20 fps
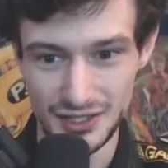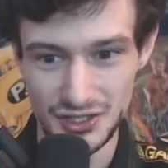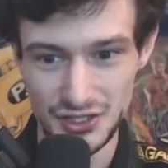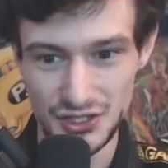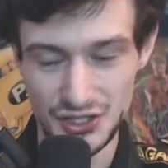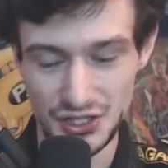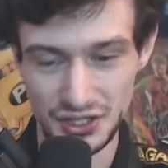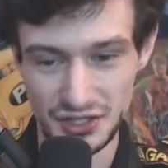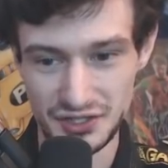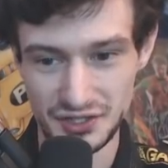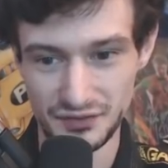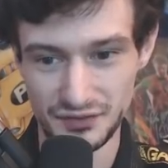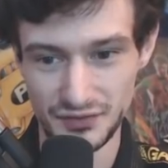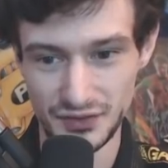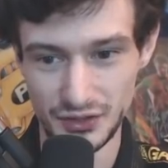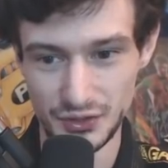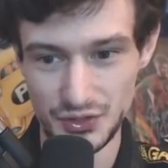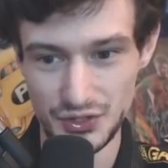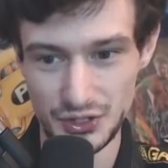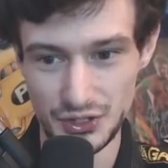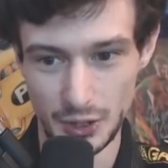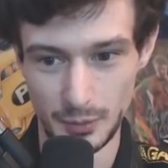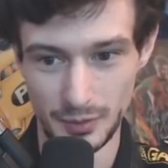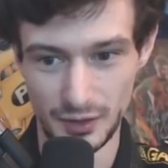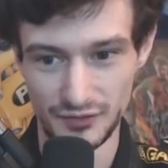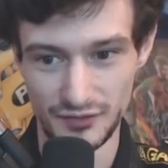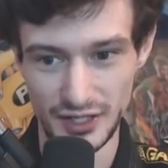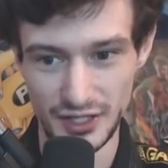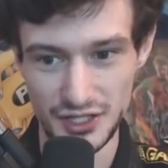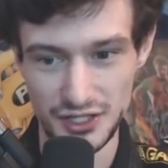Just a few
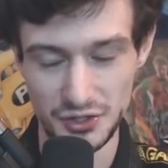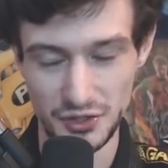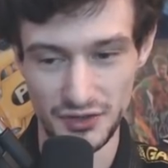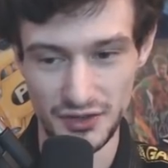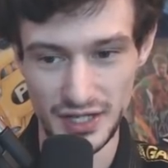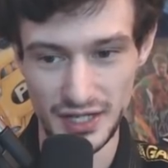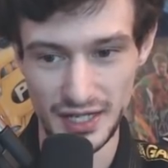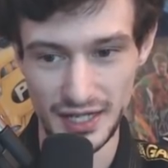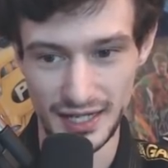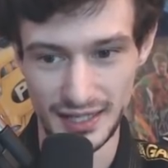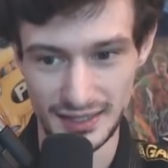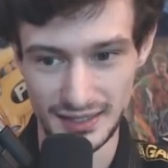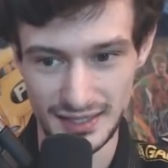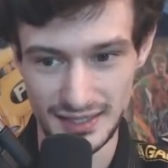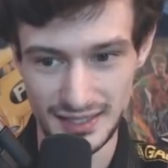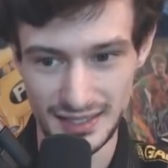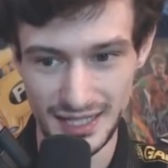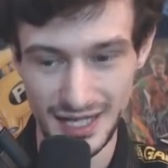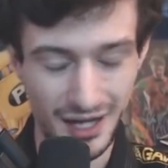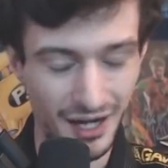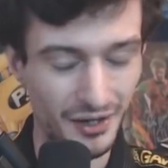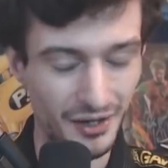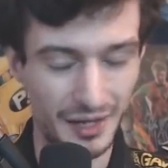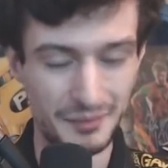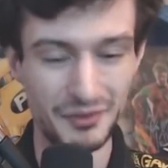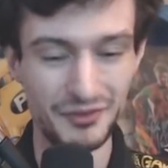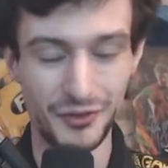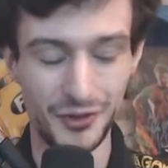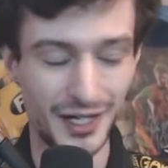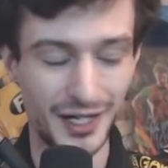superficial things. Okay,
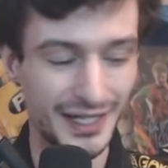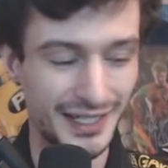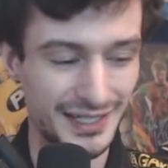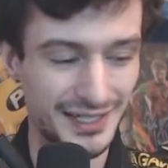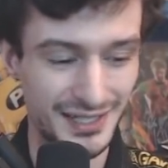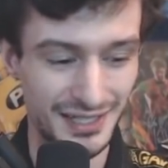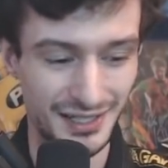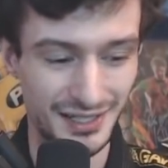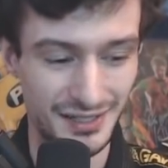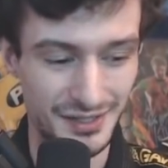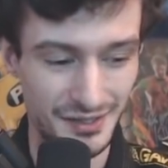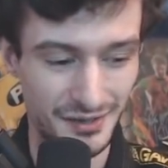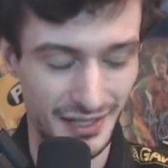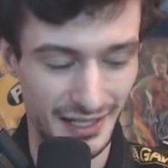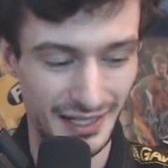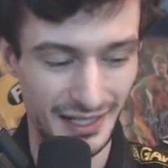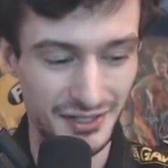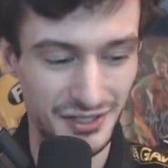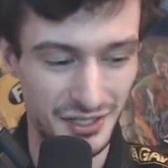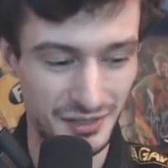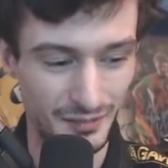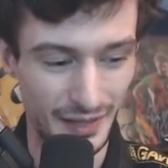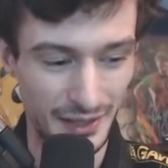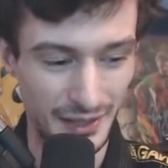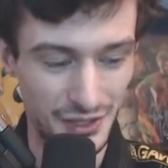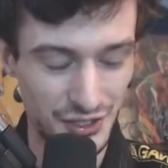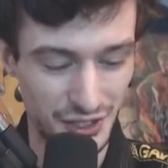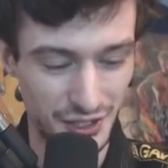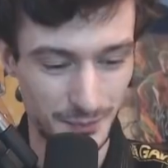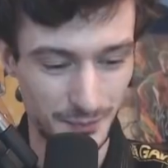before I continue, can I just
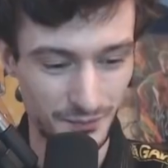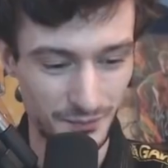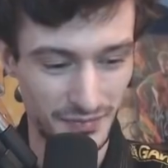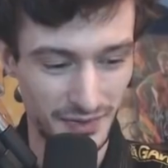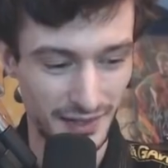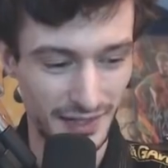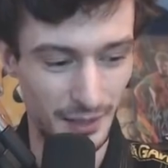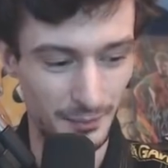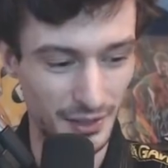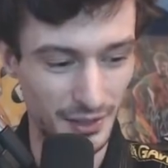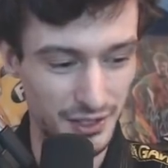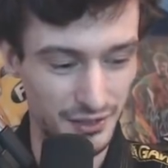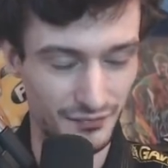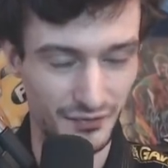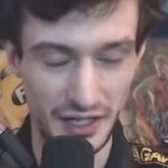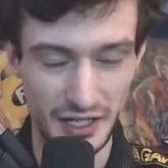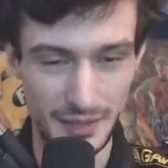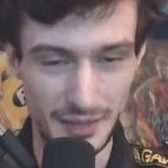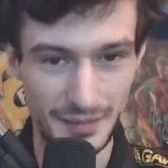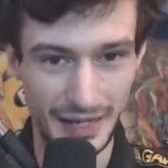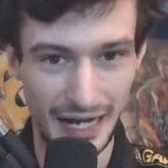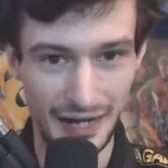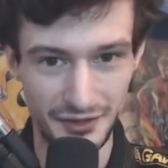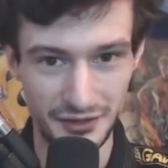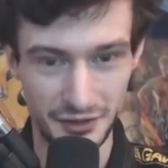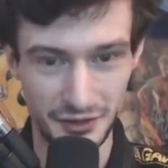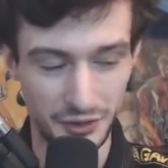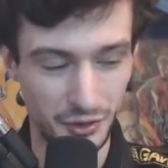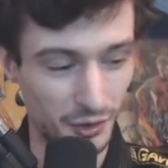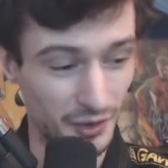mention how much fun I'm having
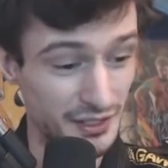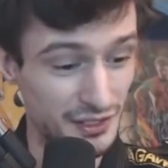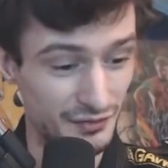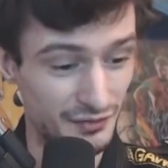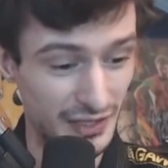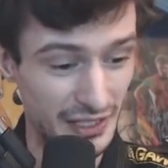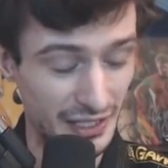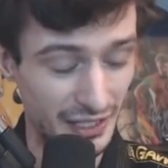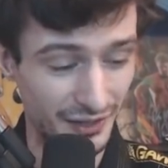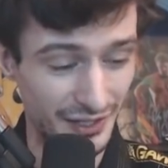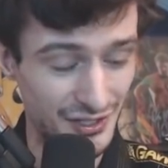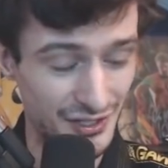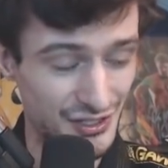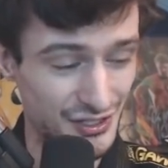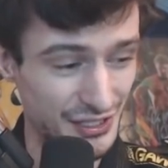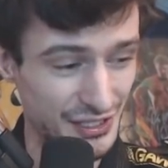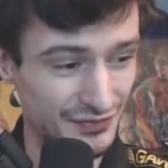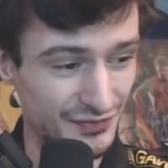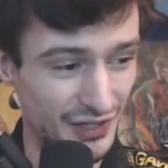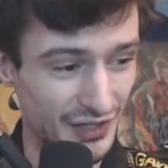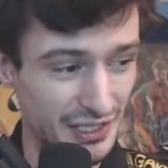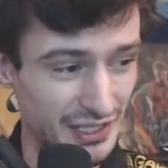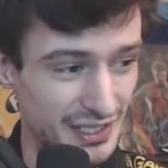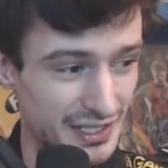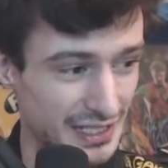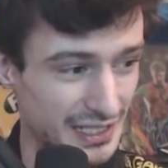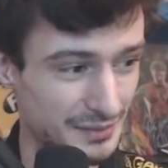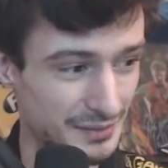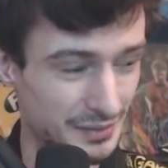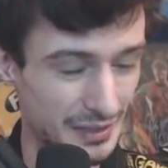recording this video? It's just funny
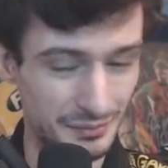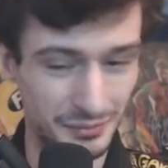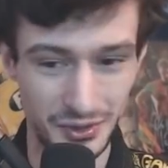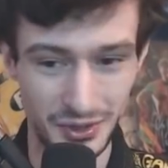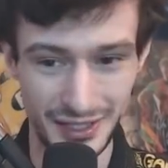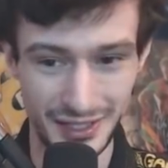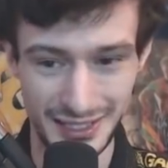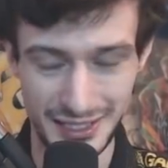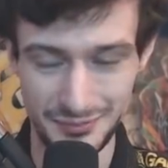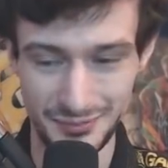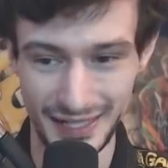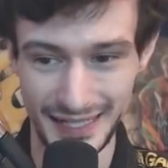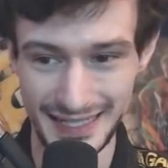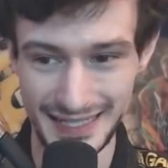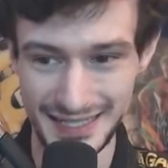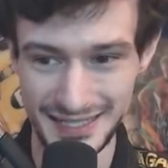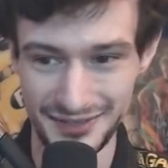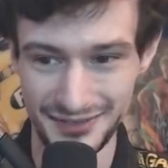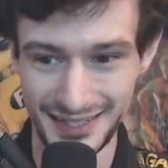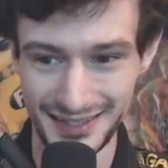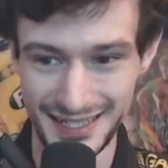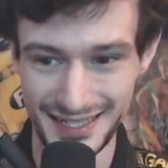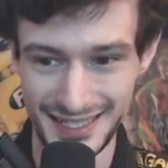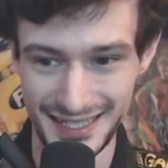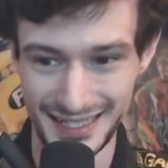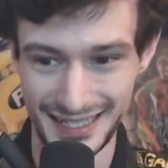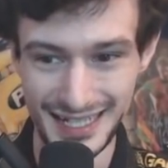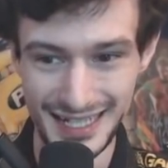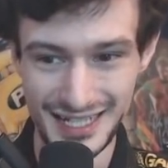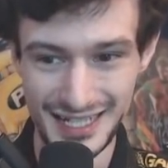seeing people explain stuff like this,
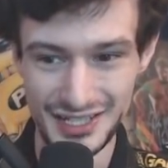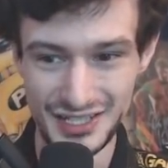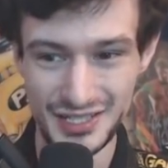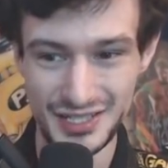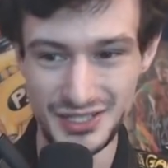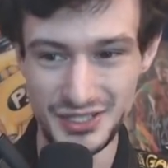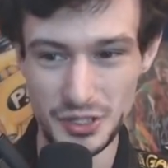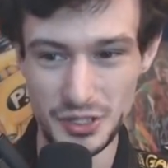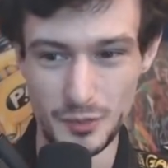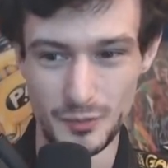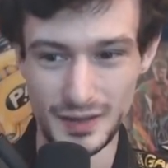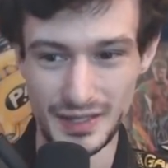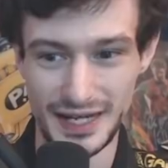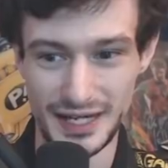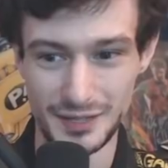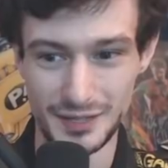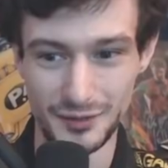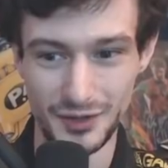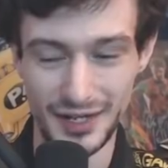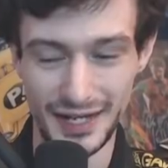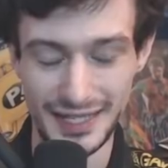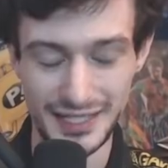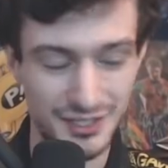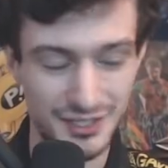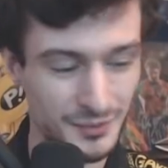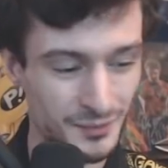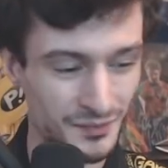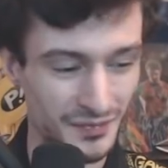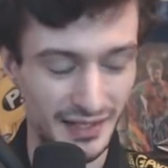like stupid animal hats.